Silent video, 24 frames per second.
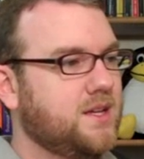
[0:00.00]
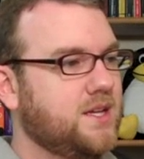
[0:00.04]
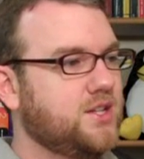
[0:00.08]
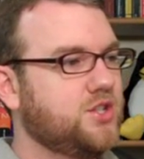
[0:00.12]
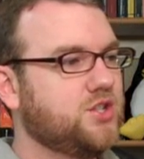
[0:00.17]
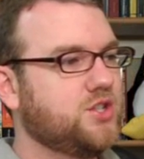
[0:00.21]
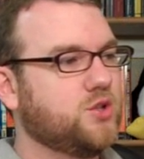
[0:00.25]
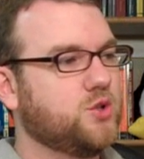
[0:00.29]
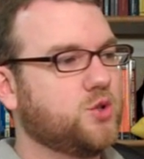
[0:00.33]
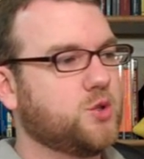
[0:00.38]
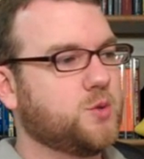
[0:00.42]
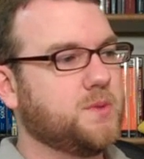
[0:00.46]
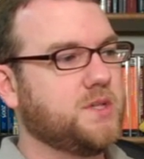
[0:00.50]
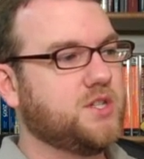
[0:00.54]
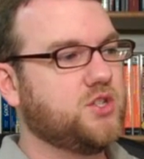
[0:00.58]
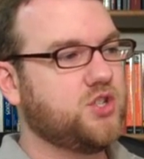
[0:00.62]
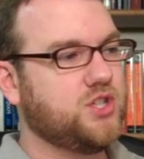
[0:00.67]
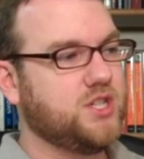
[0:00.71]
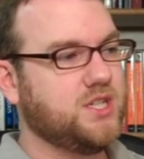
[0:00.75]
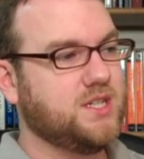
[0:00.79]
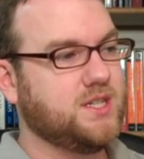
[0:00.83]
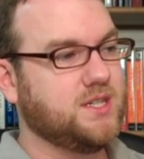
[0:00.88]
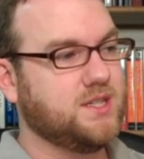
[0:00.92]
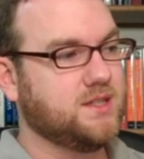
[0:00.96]
it shows me
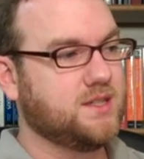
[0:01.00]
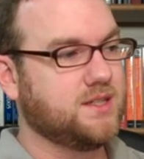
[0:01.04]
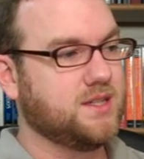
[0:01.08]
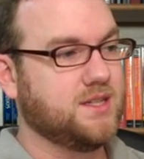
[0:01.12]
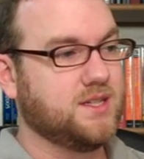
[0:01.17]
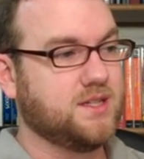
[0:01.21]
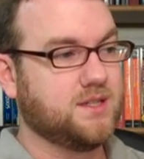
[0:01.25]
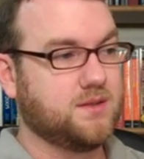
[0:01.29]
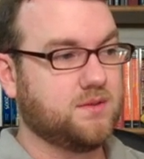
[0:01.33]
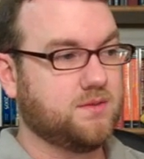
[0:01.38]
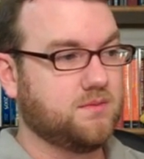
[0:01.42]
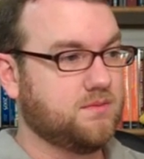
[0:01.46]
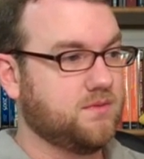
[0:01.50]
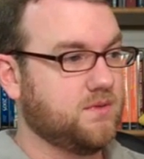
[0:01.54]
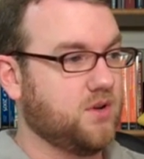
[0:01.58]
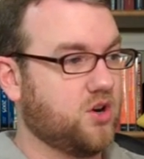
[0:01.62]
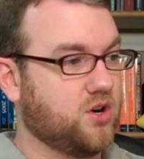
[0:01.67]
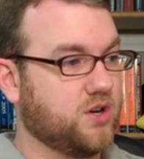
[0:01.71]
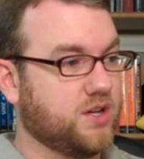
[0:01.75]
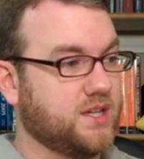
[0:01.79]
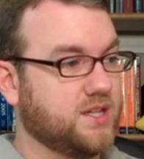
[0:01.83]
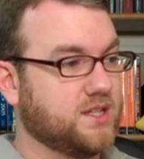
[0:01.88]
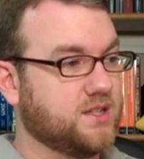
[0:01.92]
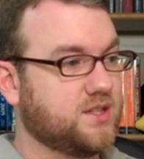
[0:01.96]
cheese is
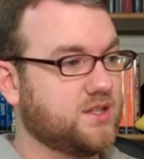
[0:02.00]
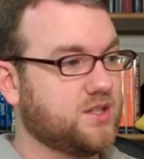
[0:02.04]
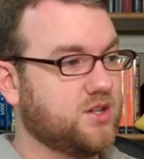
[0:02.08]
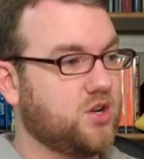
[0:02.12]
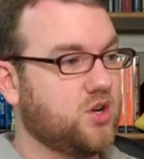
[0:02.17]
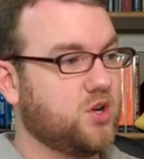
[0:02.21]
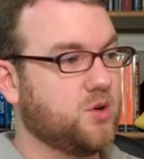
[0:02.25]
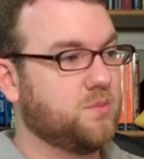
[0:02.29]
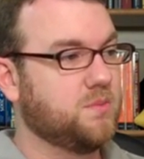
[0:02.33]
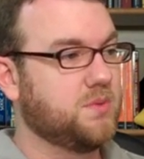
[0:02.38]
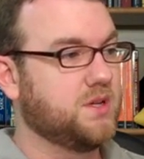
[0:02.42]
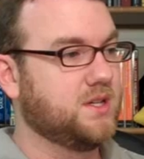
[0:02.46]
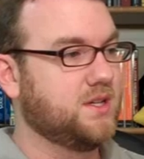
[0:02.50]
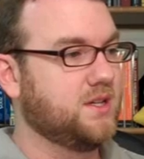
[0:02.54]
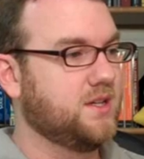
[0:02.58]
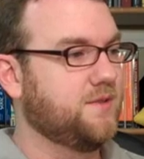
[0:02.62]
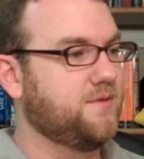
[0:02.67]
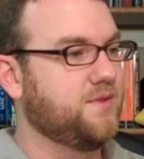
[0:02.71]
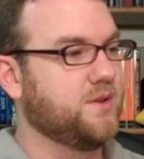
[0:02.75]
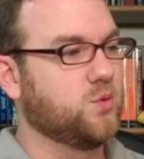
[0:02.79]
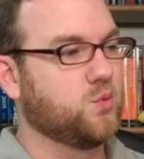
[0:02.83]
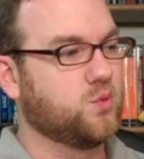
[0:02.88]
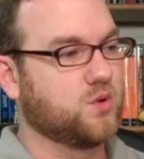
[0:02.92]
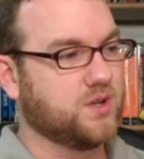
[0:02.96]
already installed, but
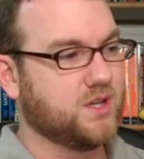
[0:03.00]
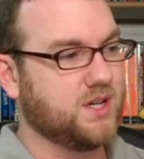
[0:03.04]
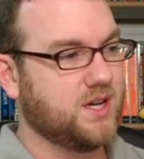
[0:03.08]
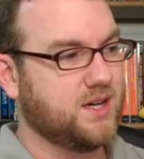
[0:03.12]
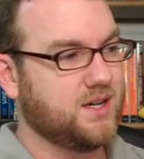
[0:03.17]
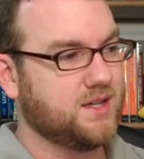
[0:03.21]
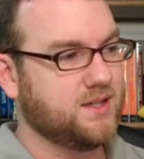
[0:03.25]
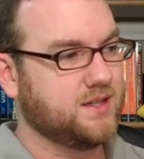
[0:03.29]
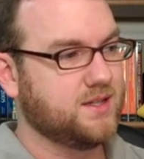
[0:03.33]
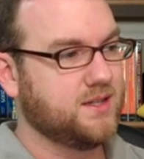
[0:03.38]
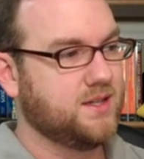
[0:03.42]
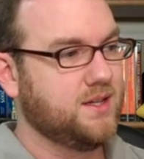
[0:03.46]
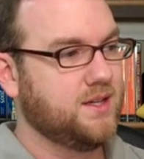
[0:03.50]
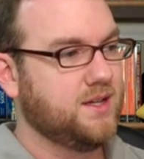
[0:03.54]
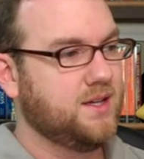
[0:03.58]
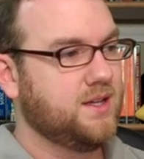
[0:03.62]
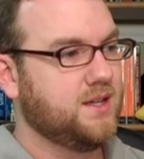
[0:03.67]
if it were not,